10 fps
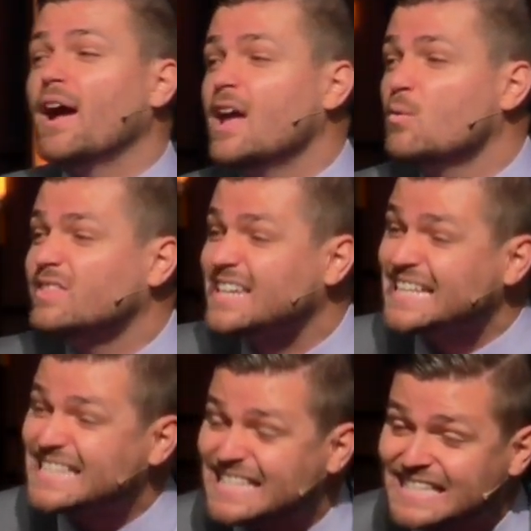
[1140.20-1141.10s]
with
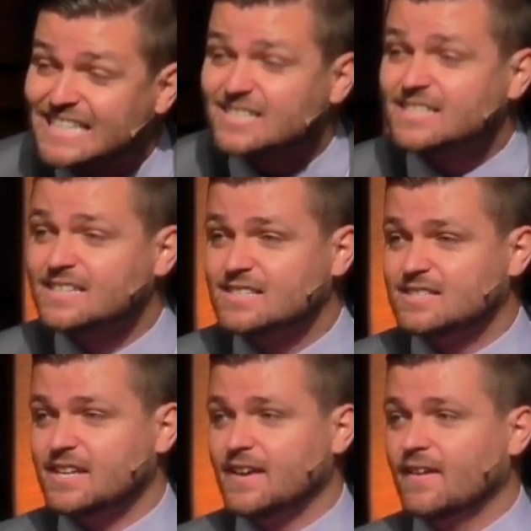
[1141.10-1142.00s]

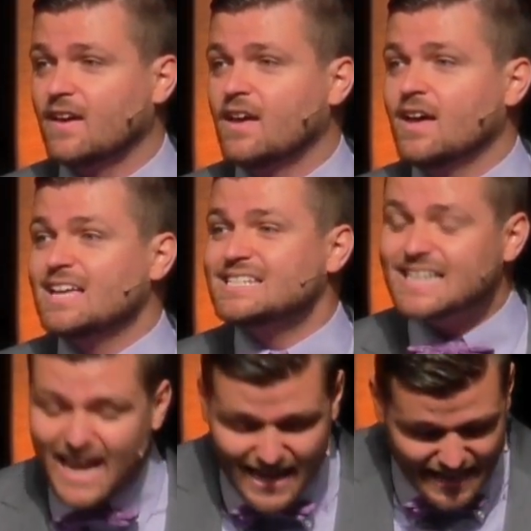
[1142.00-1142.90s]
consistency,
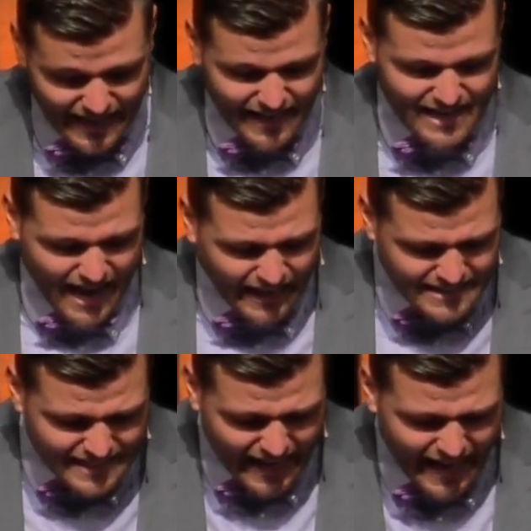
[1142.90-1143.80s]
day in and
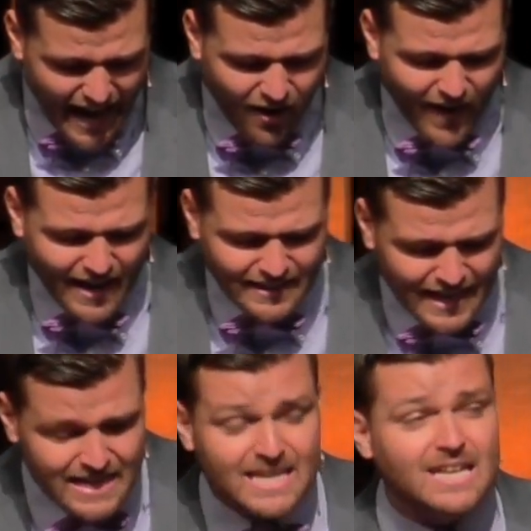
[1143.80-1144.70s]
day out, and
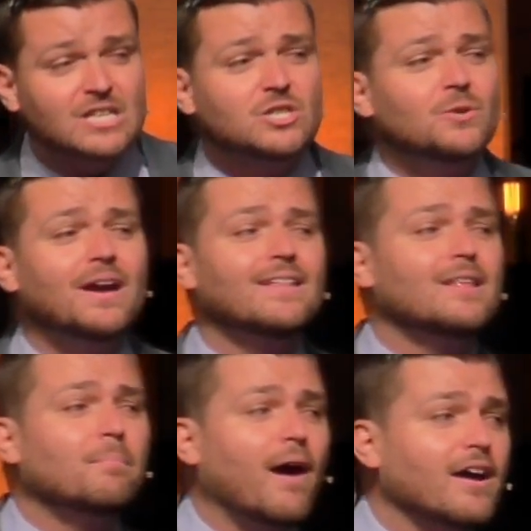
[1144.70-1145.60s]
they need you in the
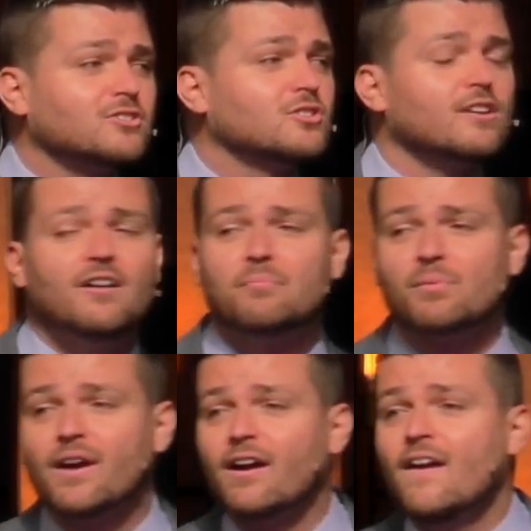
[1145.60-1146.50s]
posture of
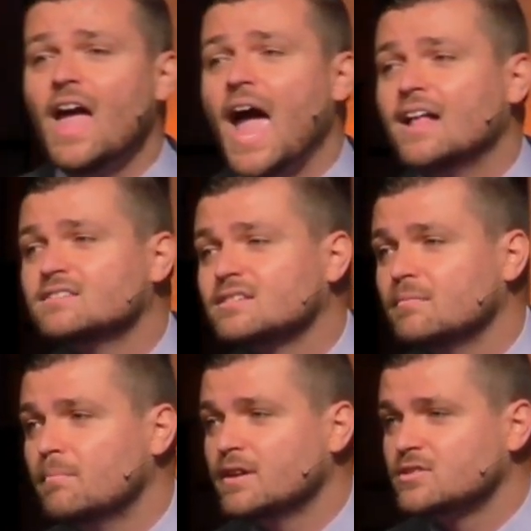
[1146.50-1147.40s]
prayer and
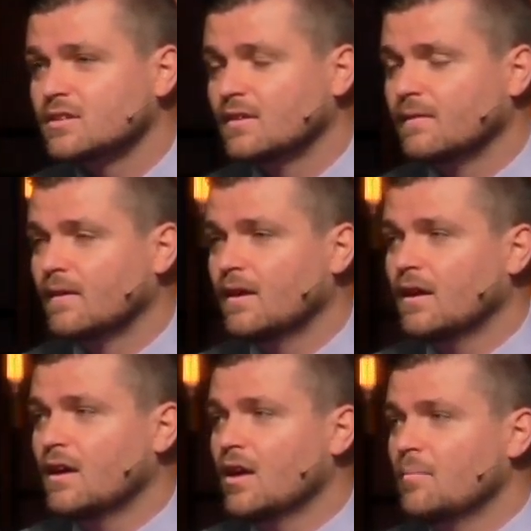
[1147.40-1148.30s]
submission.
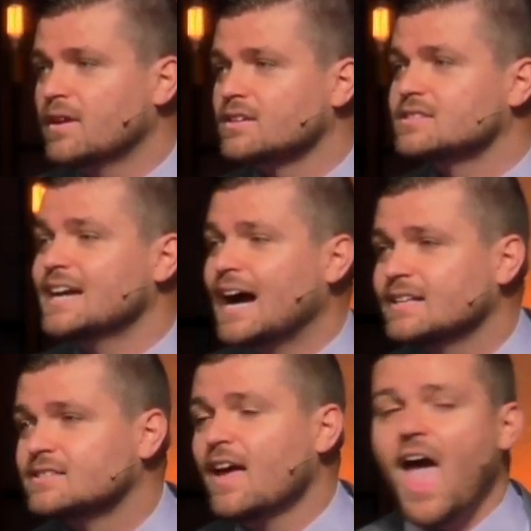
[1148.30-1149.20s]
Because
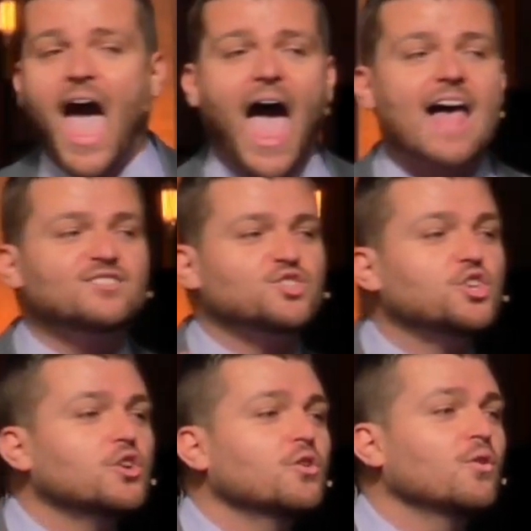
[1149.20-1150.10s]
dads, as
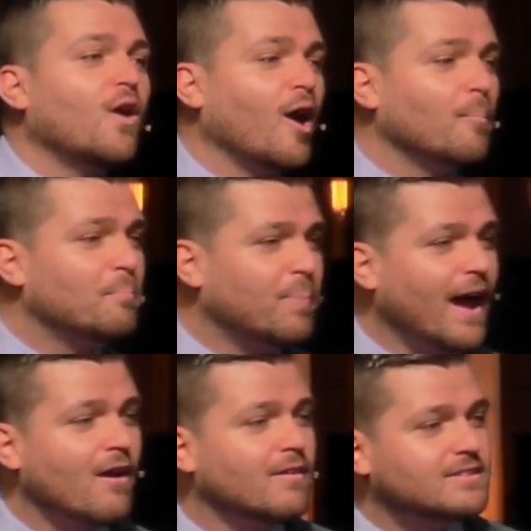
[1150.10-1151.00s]
you are
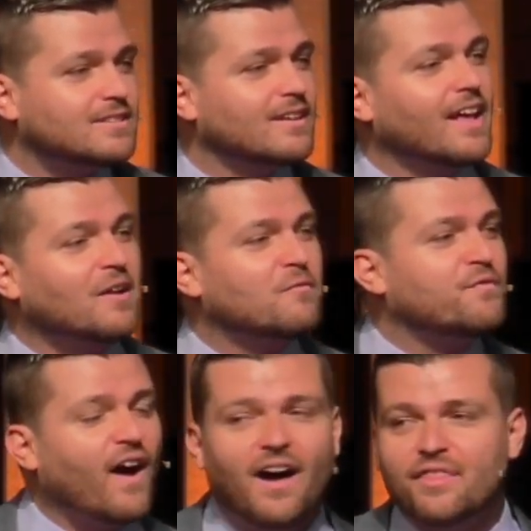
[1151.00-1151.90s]
parented and
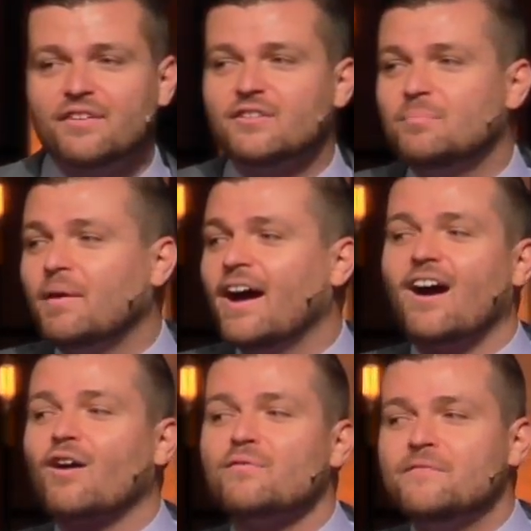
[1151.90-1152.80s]
fathered by
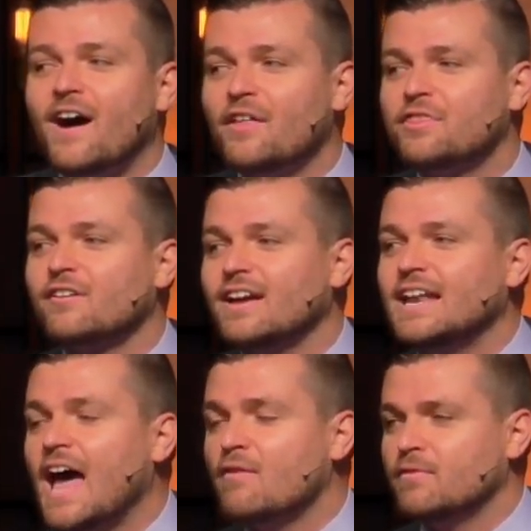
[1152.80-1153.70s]
our Father in
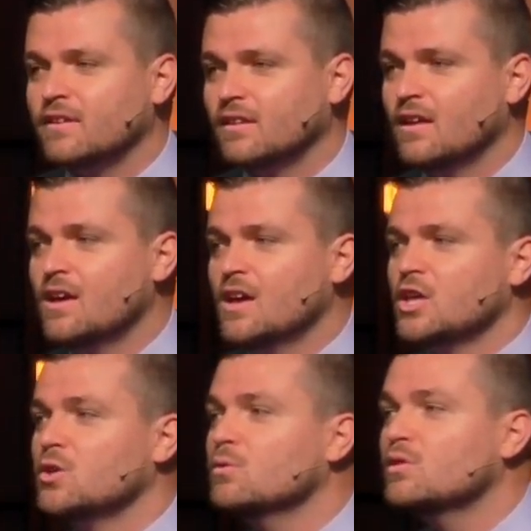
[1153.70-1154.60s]
heaven,
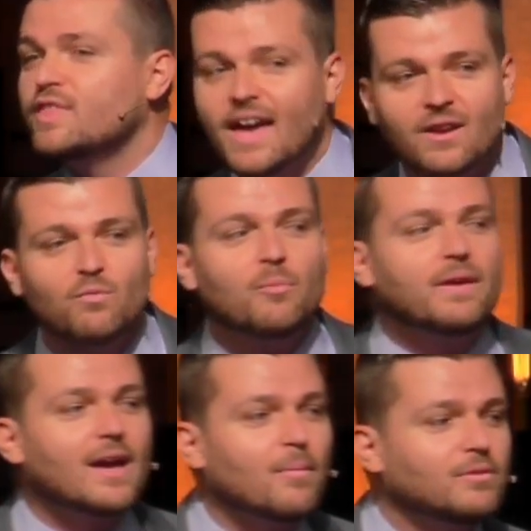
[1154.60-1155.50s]
you then will
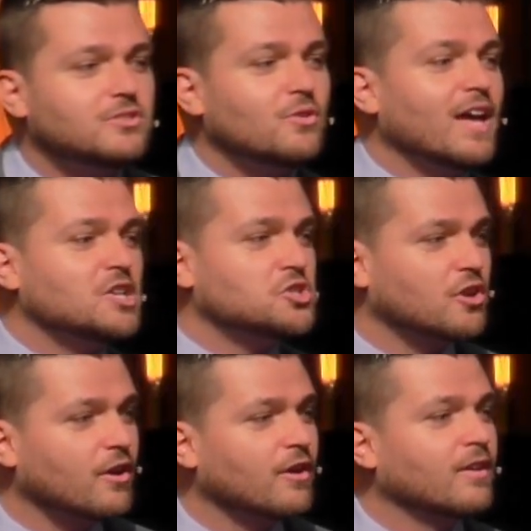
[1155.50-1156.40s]
be able to in
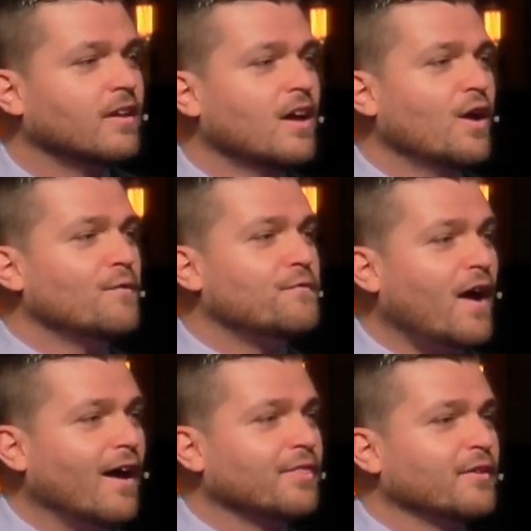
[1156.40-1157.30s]
turn
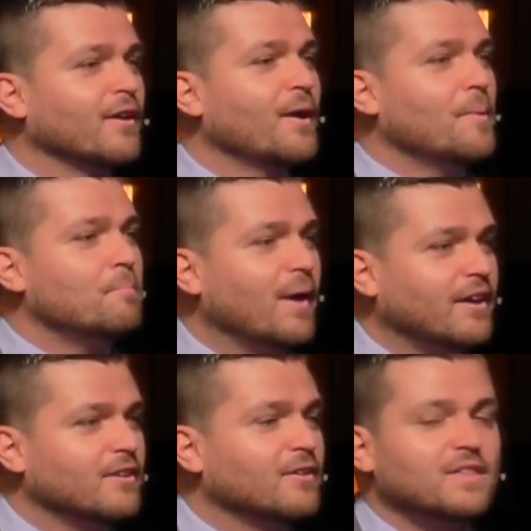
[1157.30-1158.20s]
father
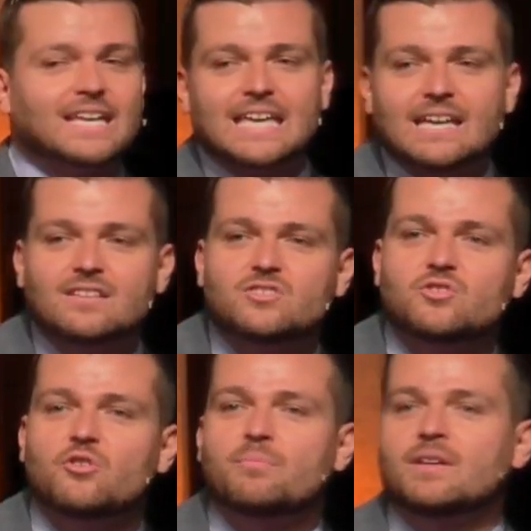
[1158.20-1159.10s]
better the kids
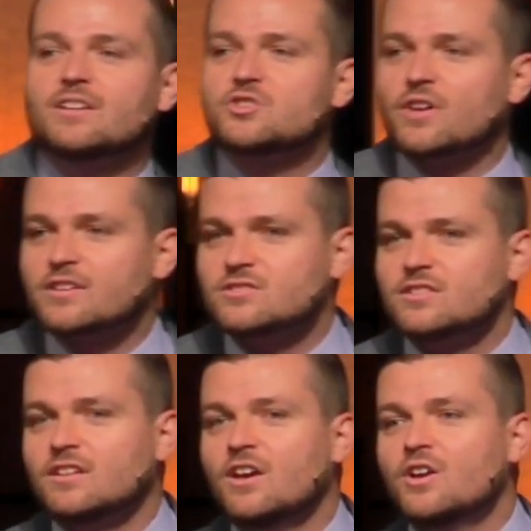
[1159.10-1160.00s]
who have been
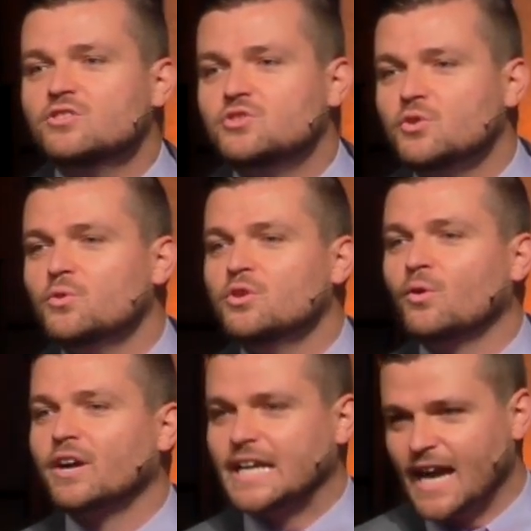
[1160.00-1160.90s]
entrusted to
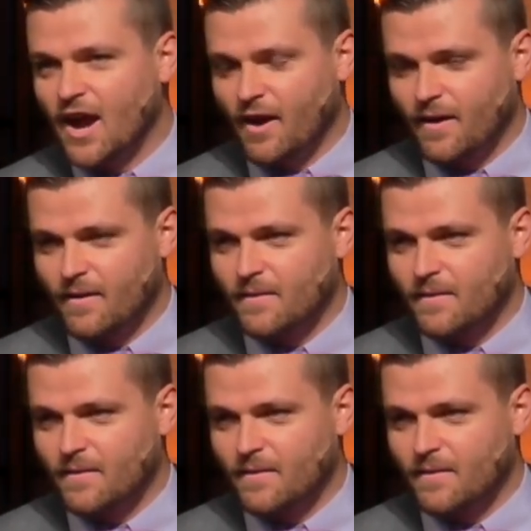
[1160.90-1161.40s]
your care.